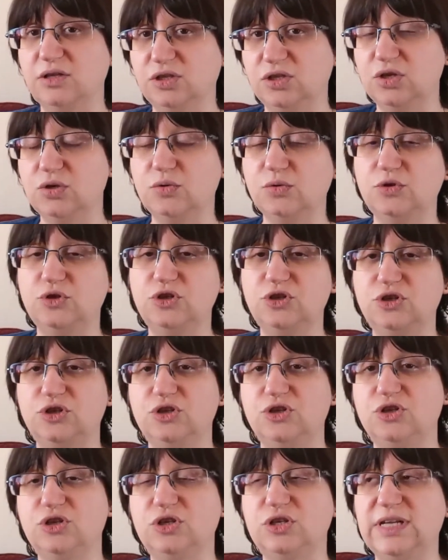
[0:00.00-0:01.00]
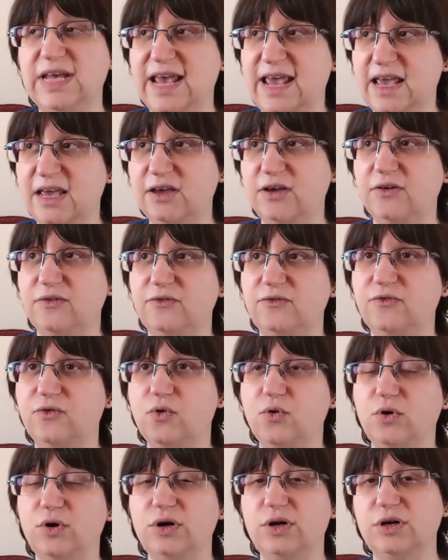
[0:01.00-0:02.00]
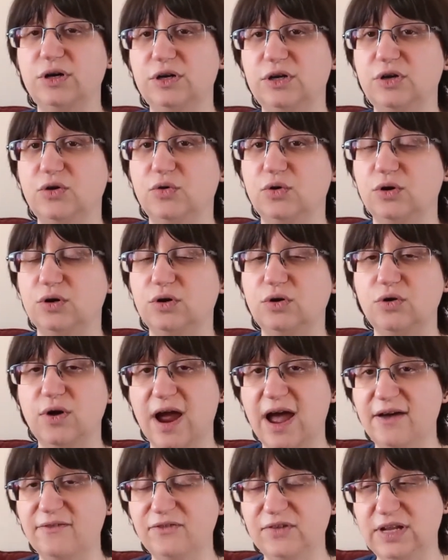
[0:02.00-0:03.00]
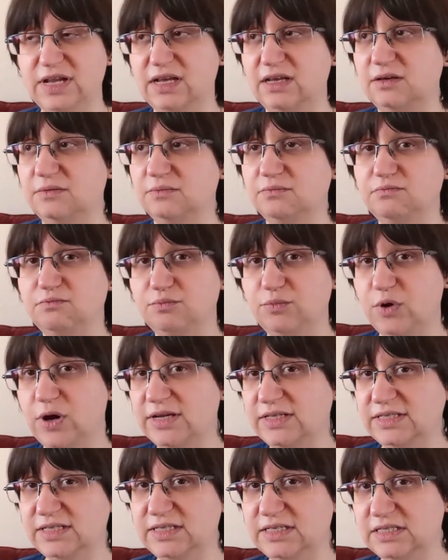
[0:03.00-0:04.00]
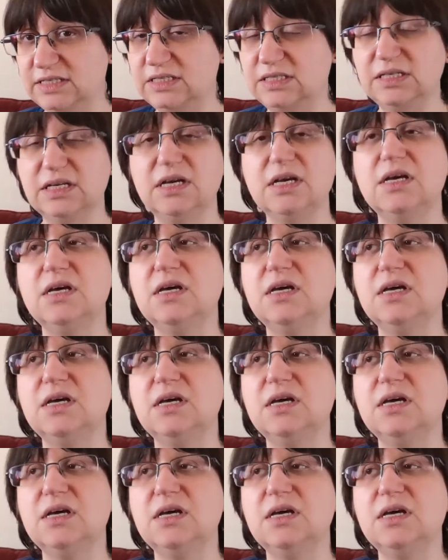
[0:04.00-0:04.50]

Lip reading: you take for your crafting prices,